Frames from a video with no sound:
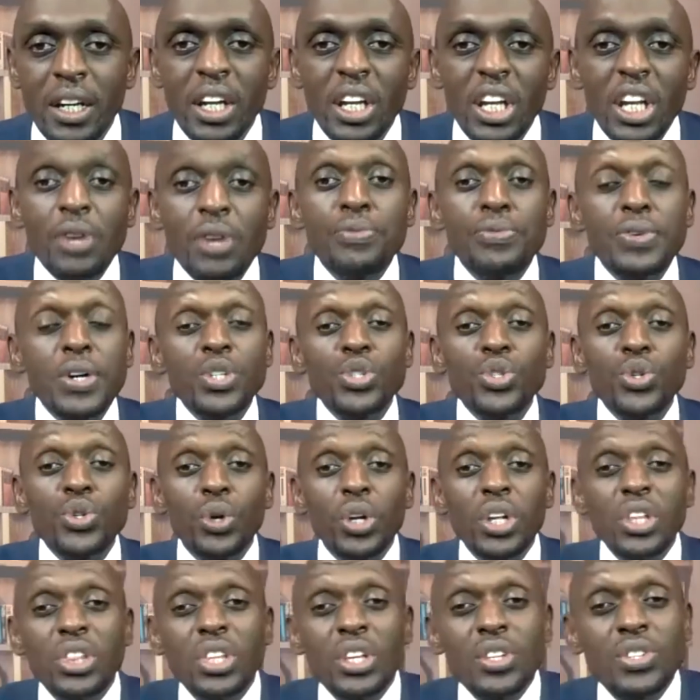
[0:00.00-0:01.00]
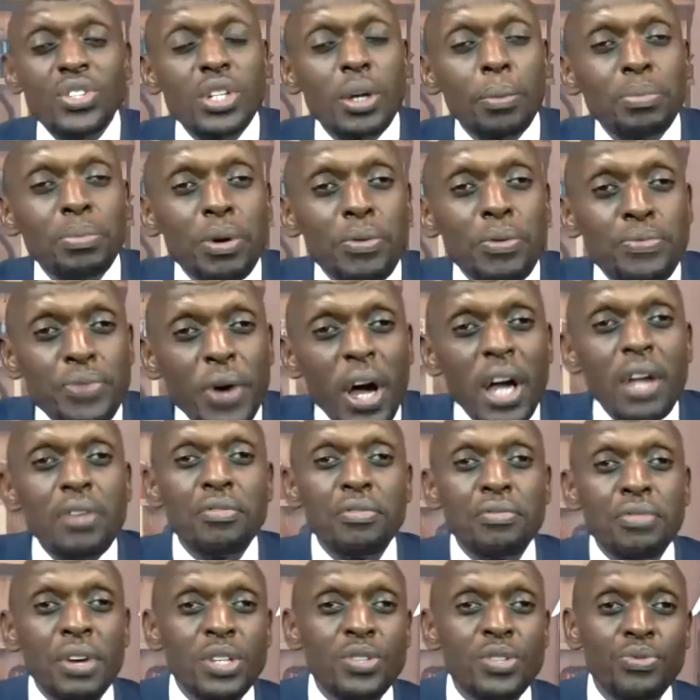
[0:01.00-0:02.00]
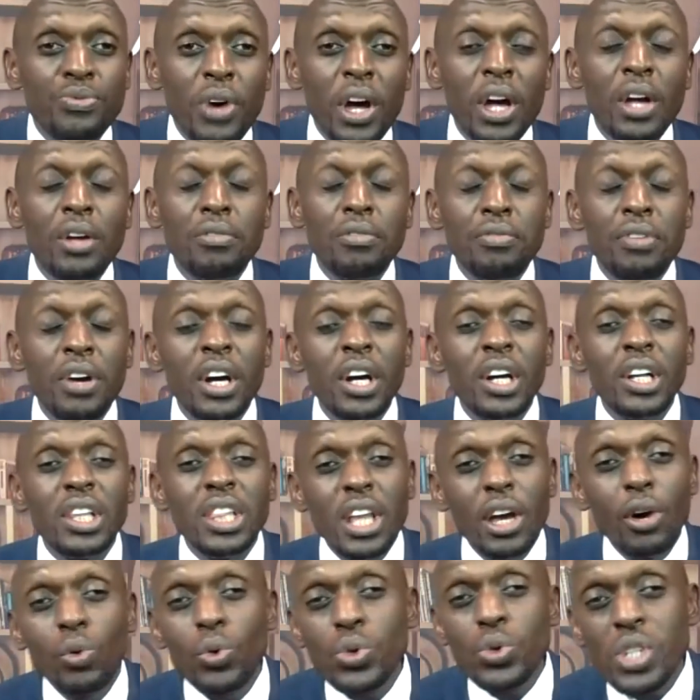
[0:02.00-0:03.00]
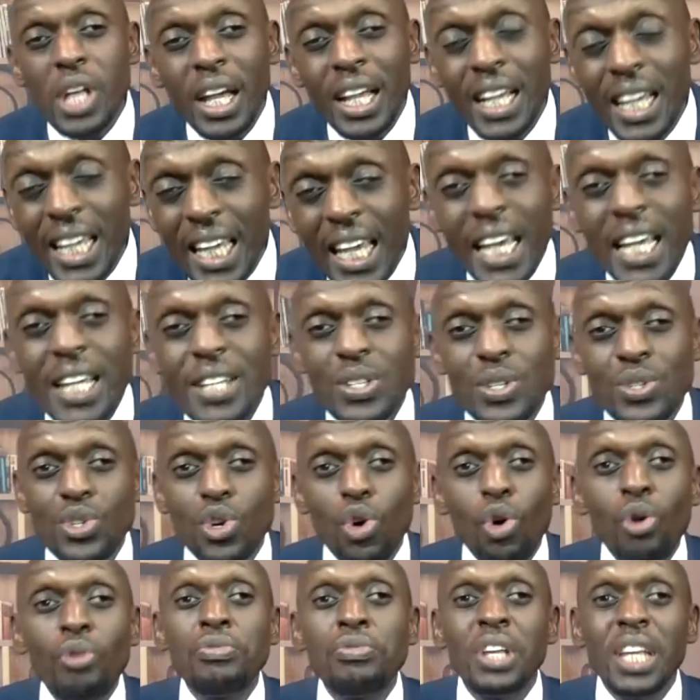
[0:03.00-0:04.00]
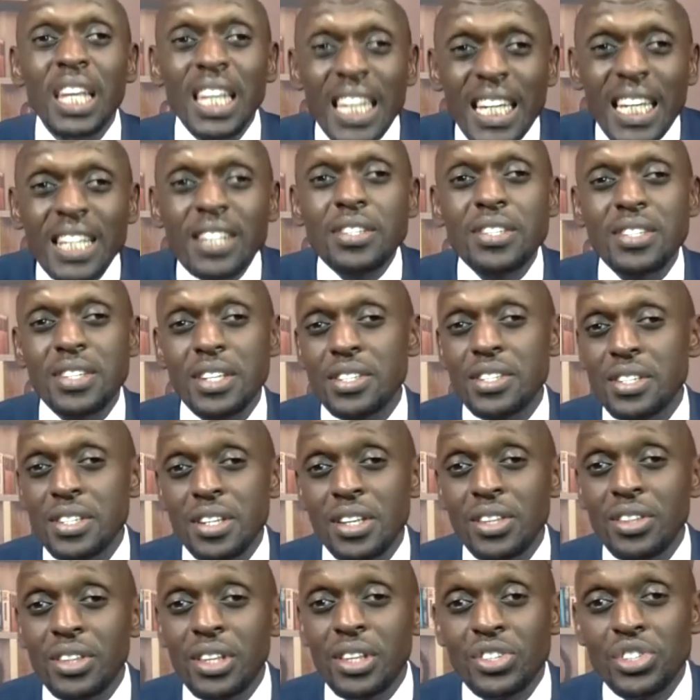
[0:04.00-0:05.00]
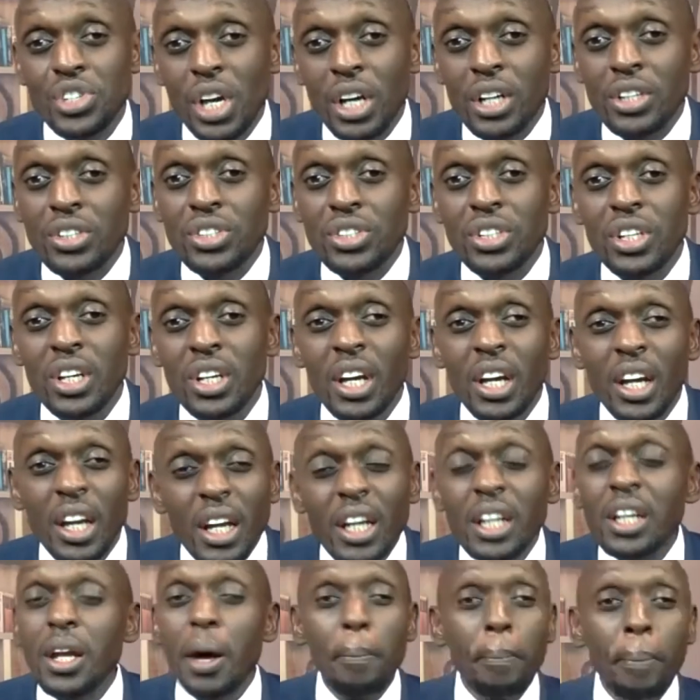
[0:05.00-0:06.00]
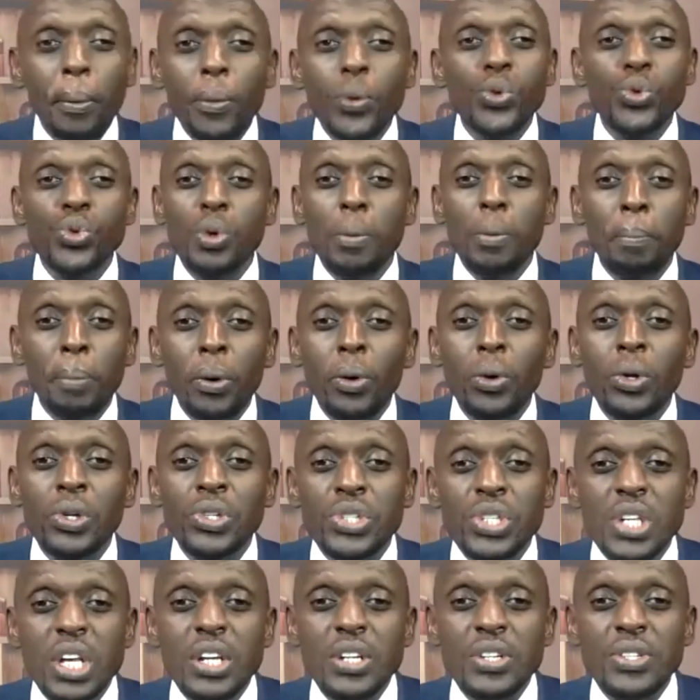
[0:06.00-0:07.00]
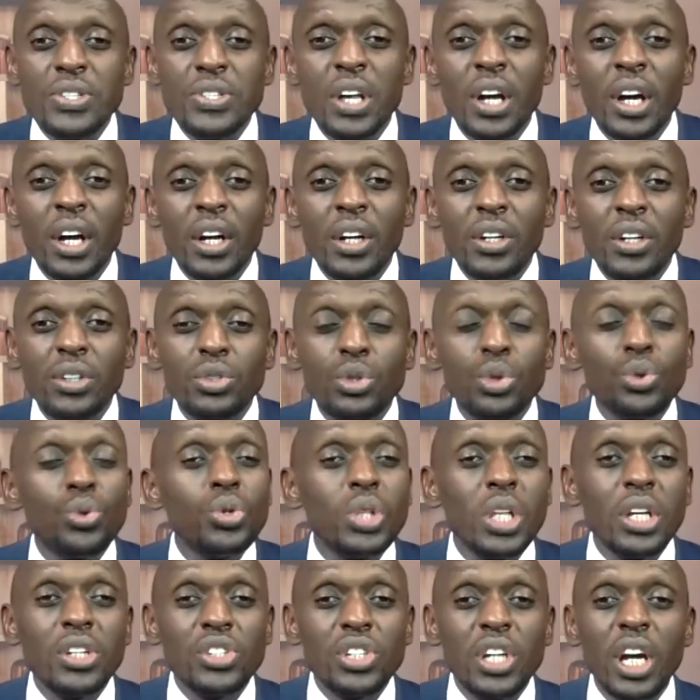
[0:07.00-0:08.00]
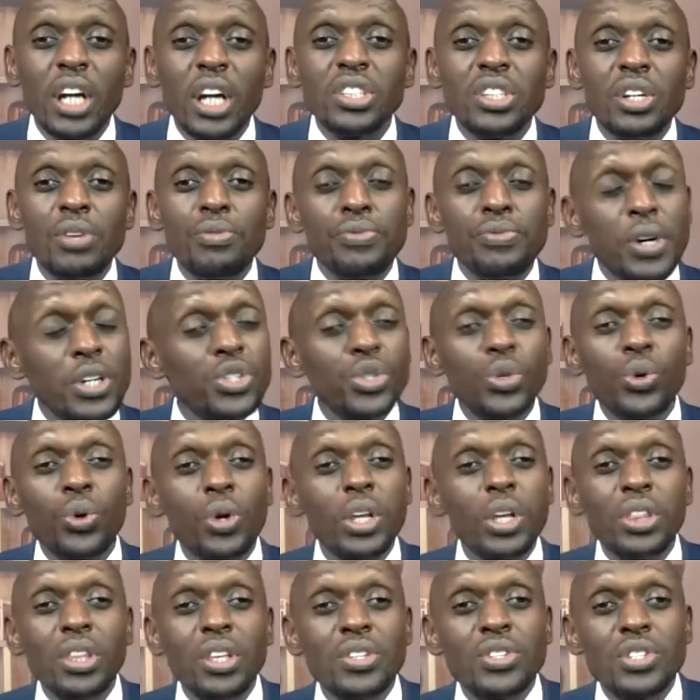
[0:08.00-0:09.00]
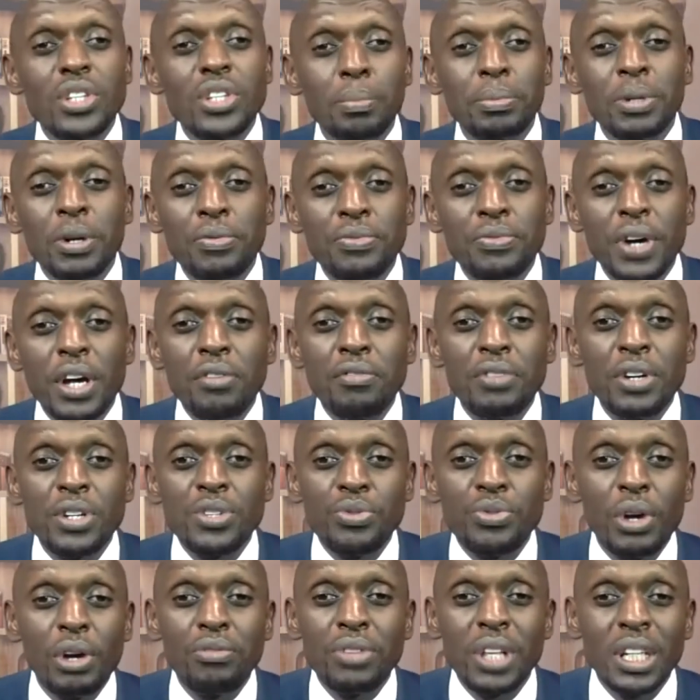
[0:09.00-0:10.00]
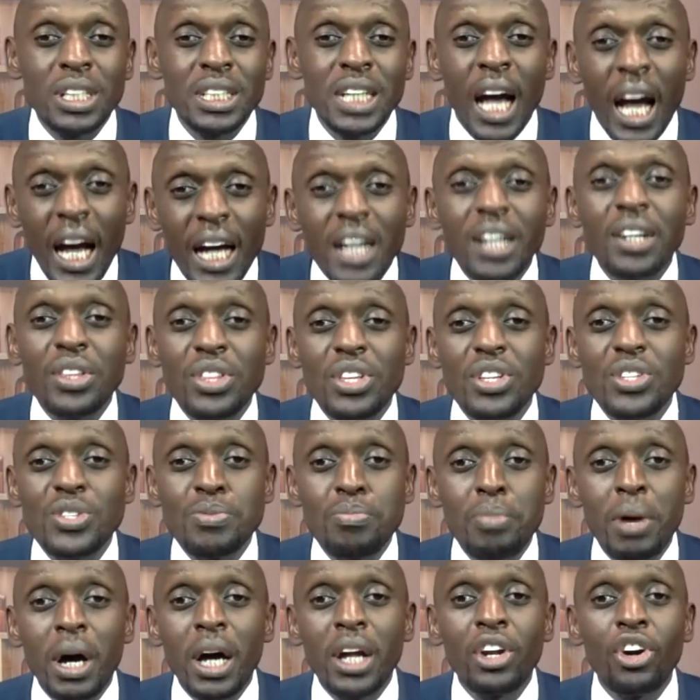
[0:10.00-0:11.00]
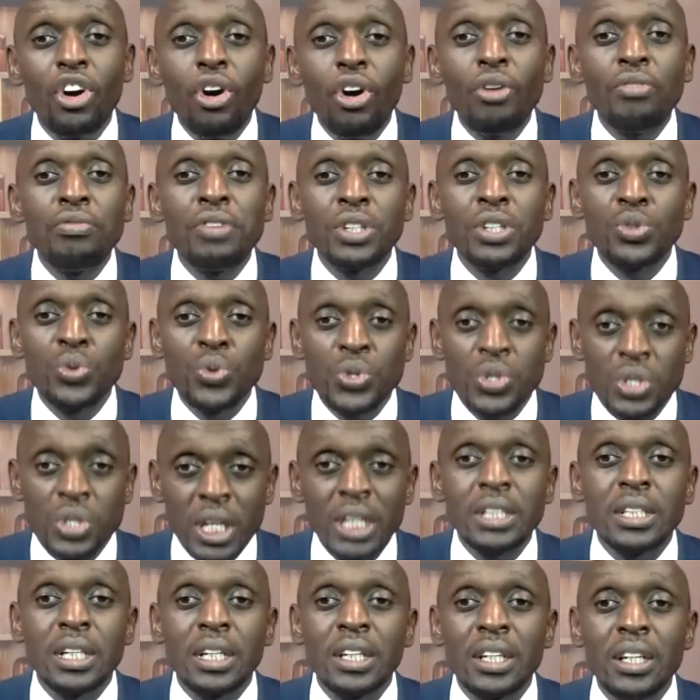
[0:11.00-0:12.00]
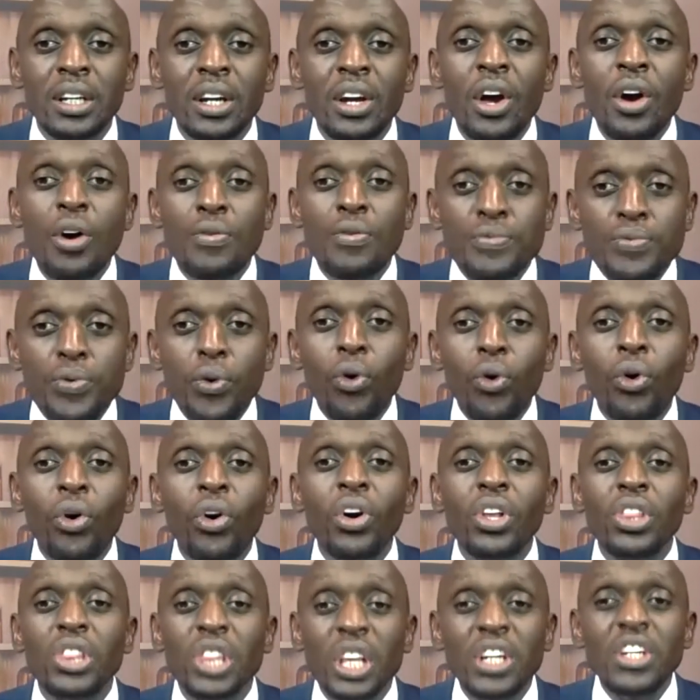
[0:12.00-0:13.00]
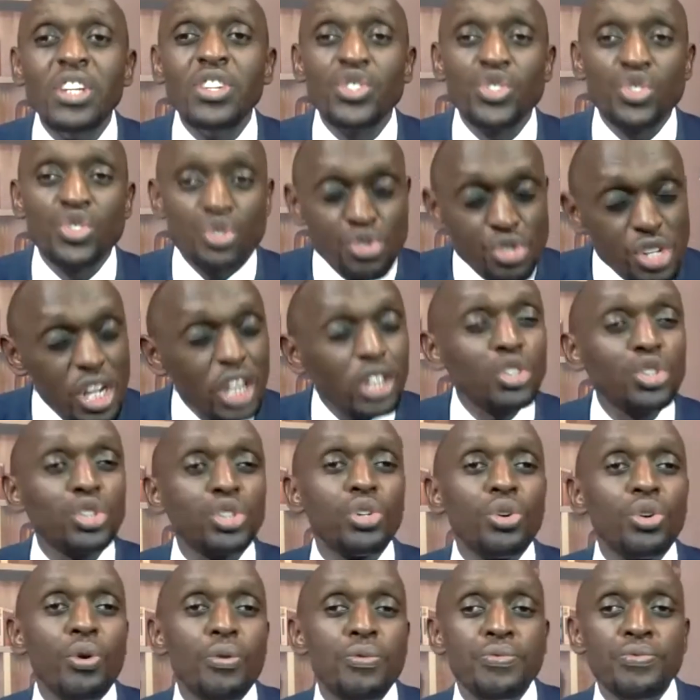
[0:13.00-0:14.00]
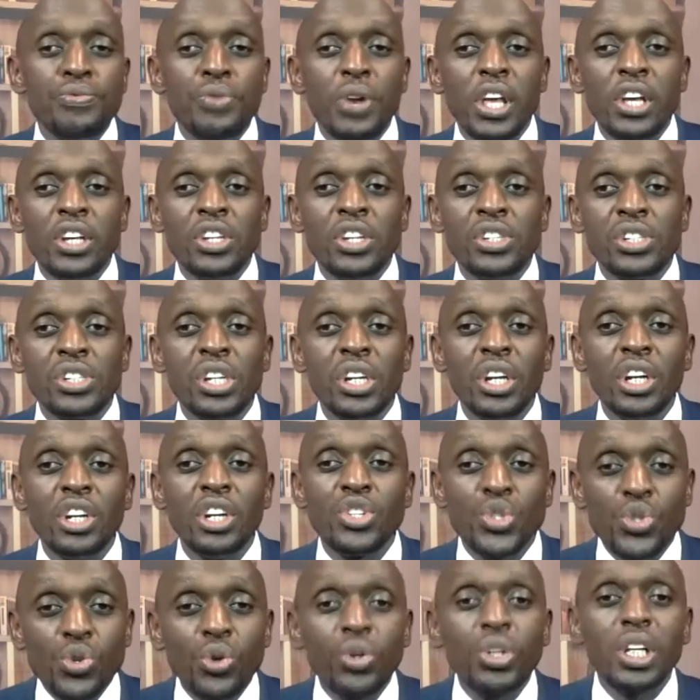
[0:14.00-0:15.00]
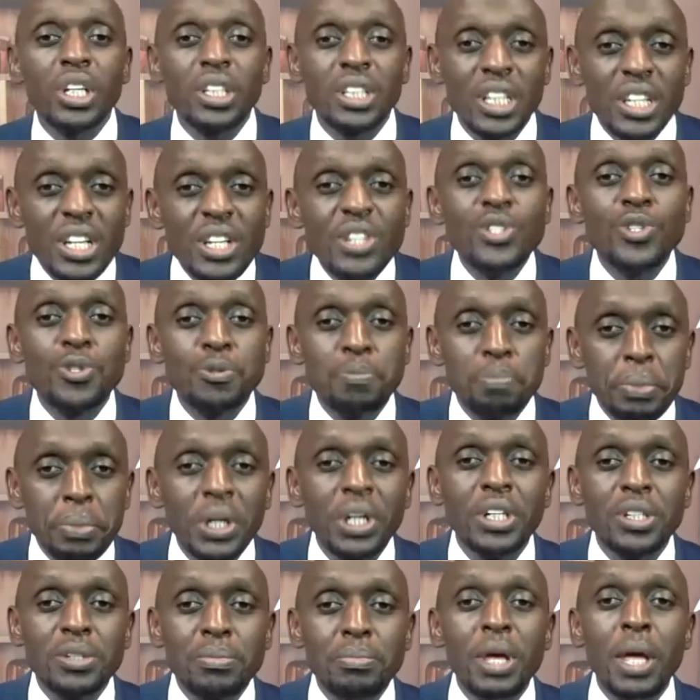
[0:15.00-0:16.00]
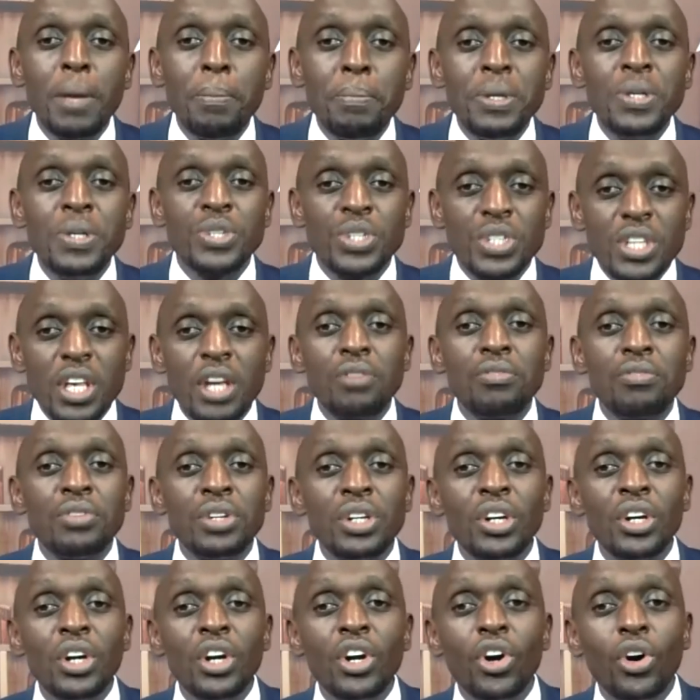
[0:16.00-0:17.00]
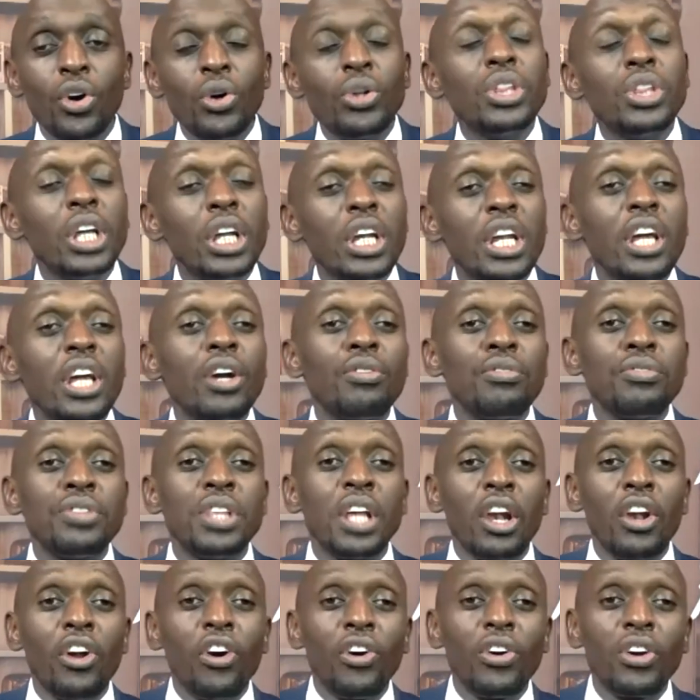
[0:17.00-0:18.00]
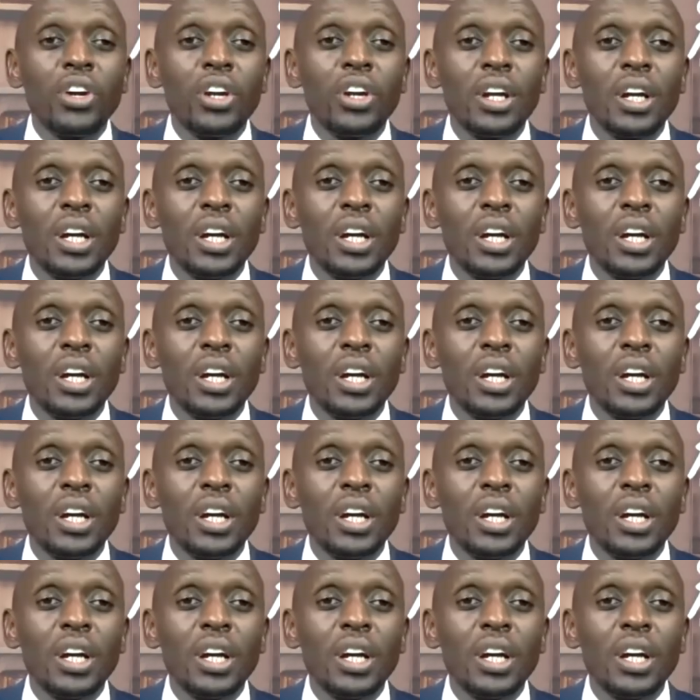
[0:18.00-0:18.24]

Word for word: In First Corinthians chapter five, verse five, there was a case of incest in the church. And Apostle Paul says to the church in First Corinthians chapter five, verse five, that hand this man over to Satan for the destruction of flesh, so that his spirit may be saved on the day of the Lord.